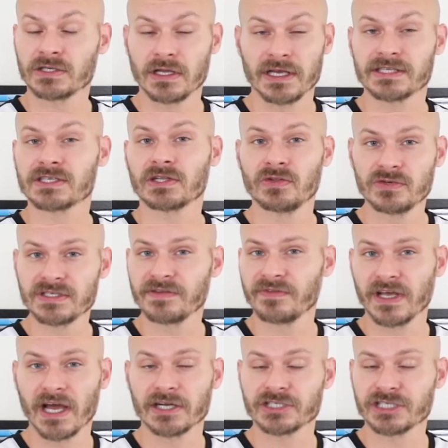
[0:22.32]

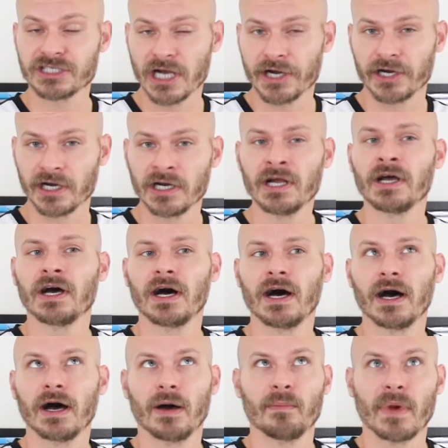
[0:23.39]
exclusively on Shudder
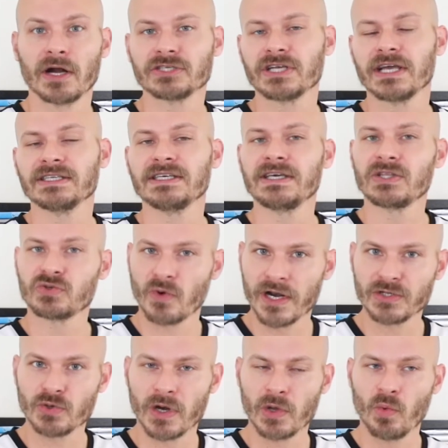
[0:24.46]
March 18th,
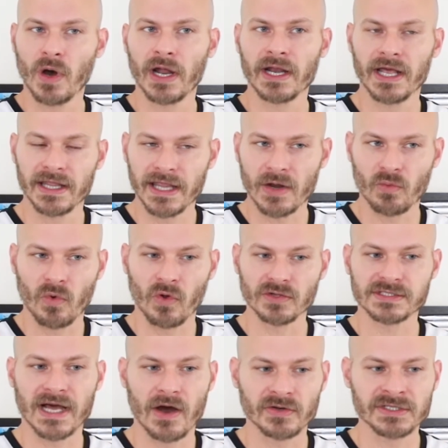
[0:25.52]
2021, and then
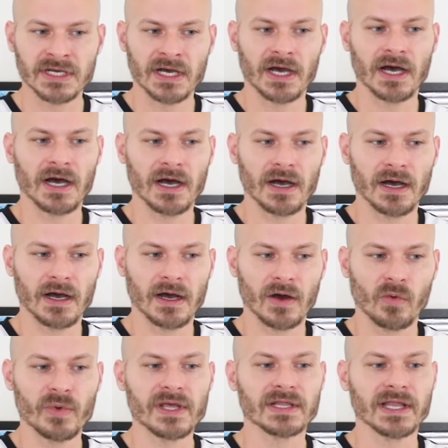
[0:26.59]
rolls out
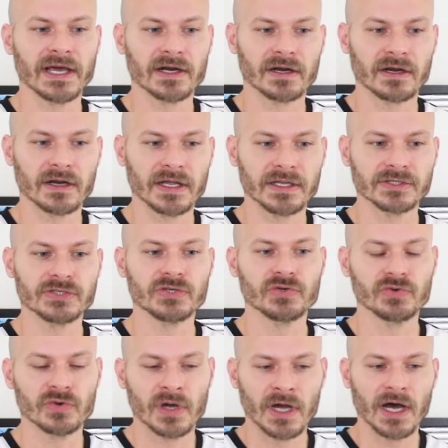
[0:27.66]
a week later
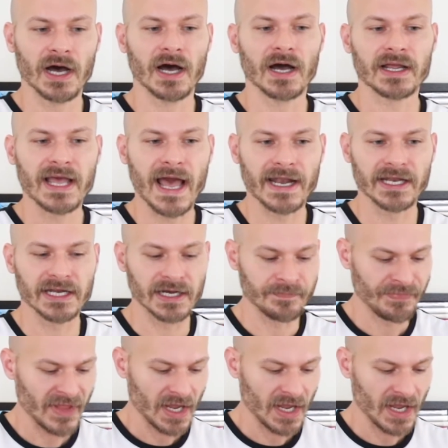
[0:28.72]
into Canada.